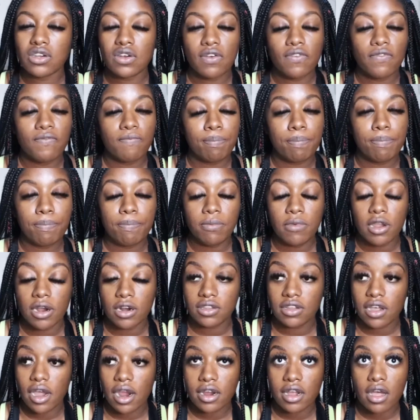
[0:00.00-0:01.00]
your
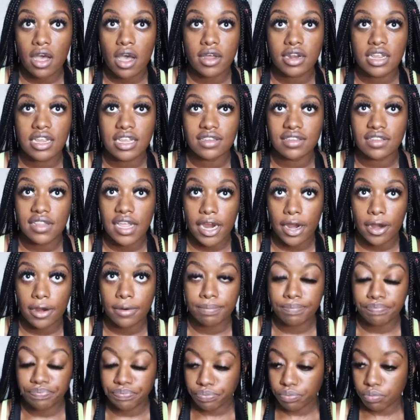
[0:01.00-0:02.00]
target audience there.
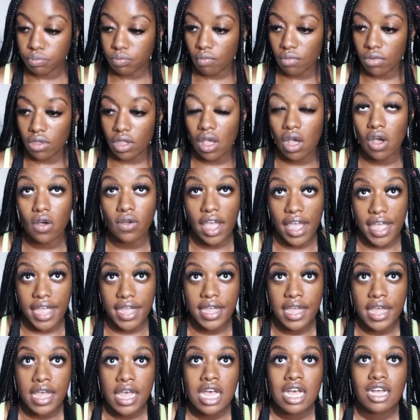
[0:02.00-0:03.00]

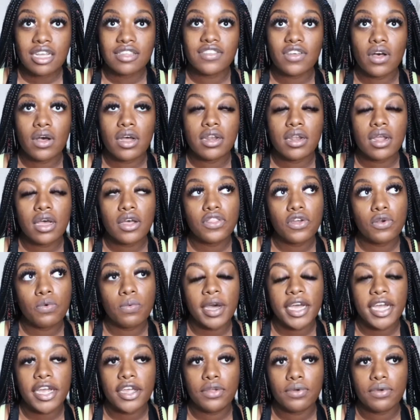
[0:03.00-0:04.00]
Okay, so another
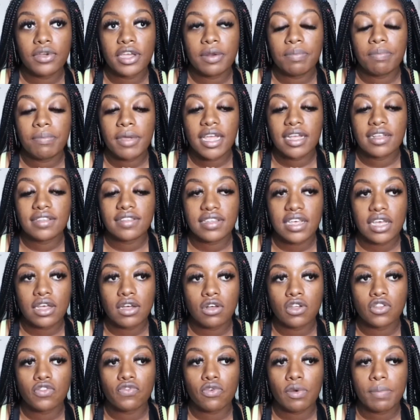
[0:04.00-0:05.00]
way you can make
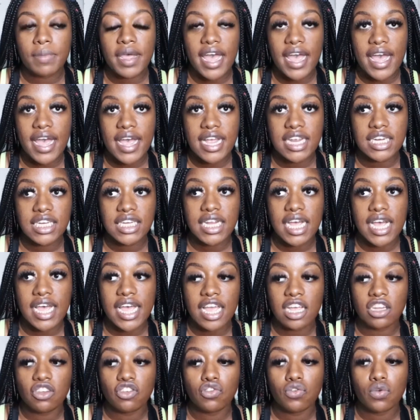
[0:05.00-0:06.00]
sales from
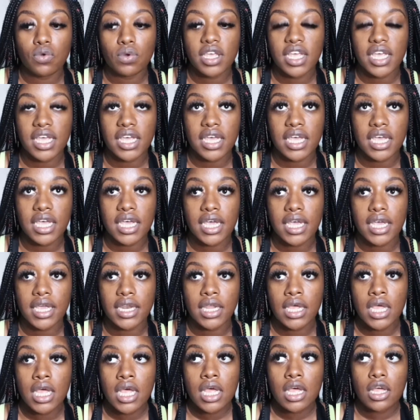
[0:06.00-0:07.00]
hashtags, you
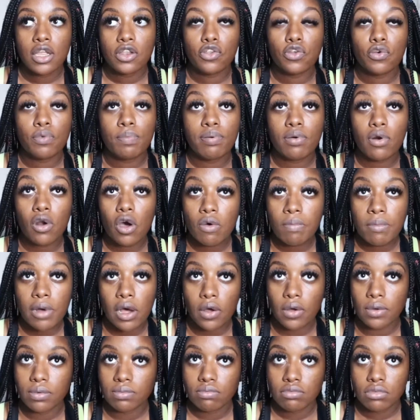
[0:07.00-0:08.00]
can do
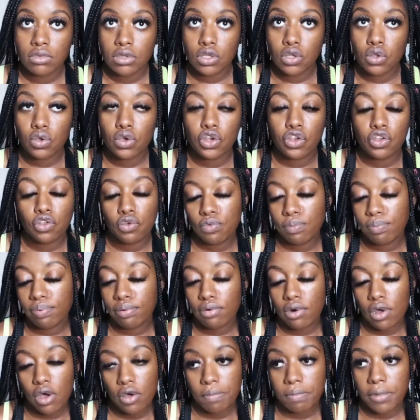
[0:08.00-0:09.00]
promo. You could do
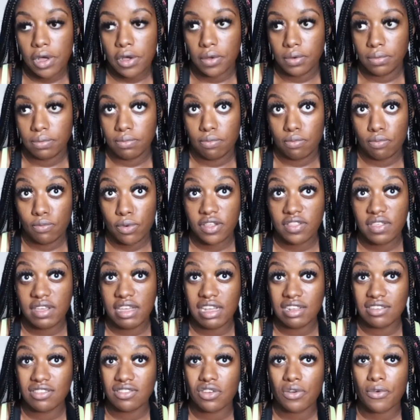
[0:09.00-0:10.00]
promo with
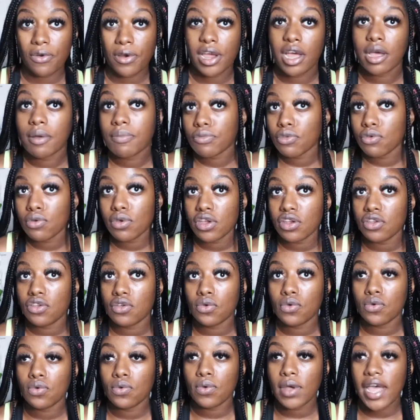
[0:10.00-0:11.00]
Instagram. You could
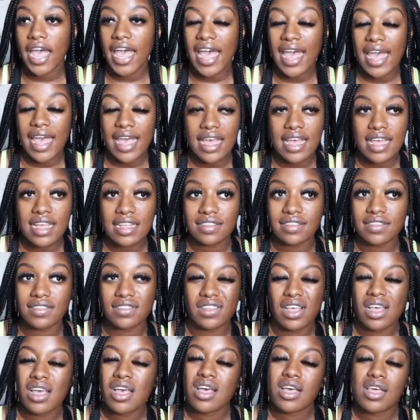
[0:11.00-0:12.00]
do ads
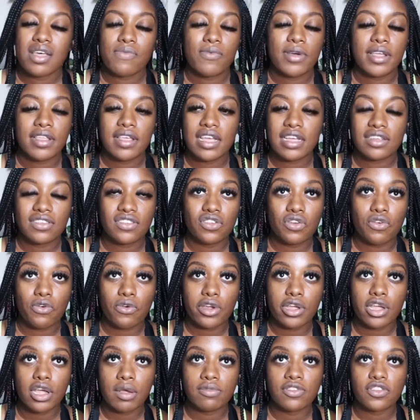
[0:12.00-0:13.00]
with
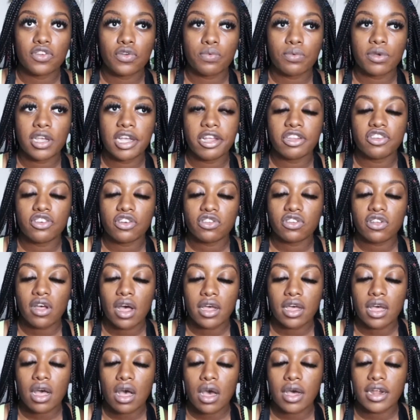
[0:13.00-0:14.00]
Instagram to reach your
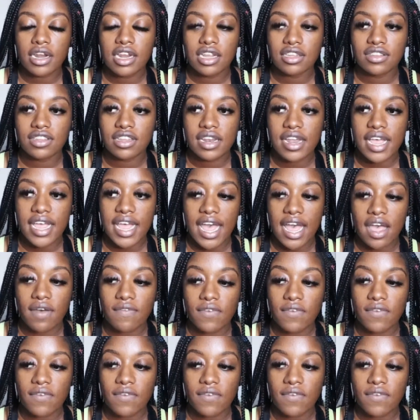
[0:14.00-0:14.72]
target audience, and they